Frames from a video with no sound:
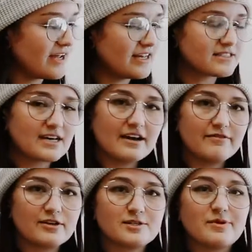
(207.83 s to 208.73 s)
inside
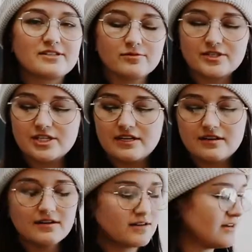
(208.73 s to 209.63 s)
of your espresso machine.
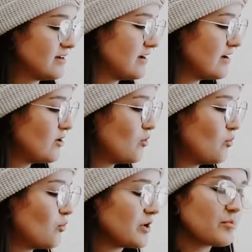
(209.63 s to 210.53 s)

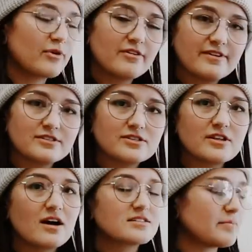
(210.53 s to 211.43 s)
When your portafilter is
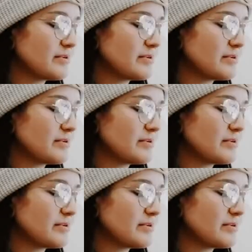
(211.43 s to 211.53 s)
locked up